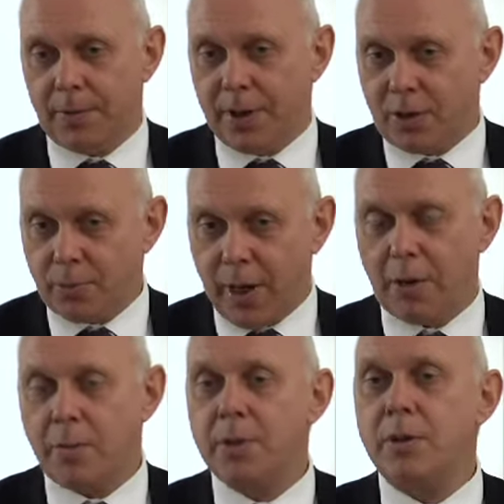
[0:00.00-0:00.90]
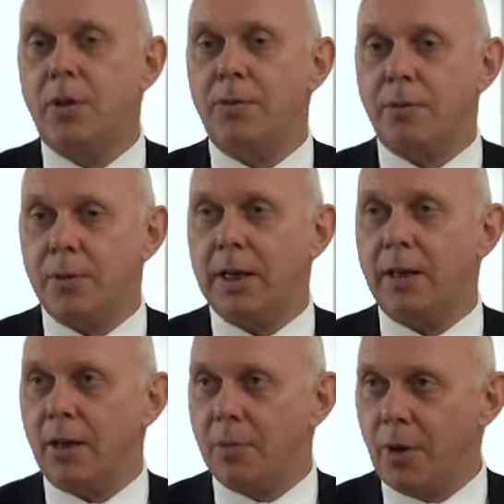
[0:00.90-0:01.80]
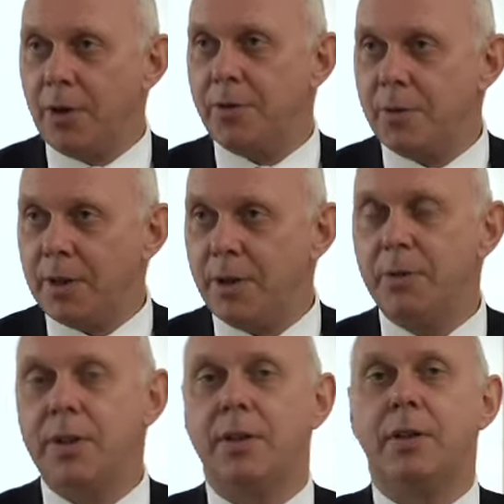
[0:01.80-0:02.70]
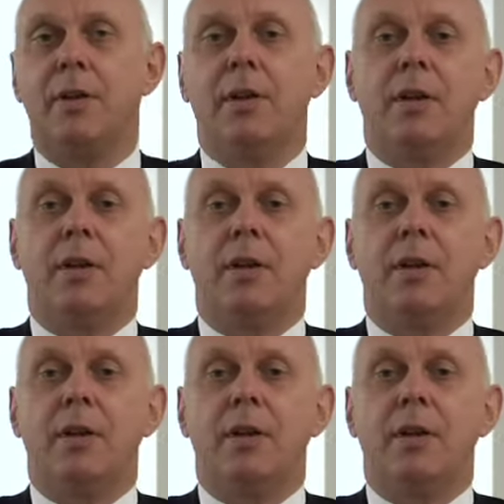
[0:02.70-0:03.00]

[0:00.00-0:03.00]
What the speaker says: experiment of creating a monetary union,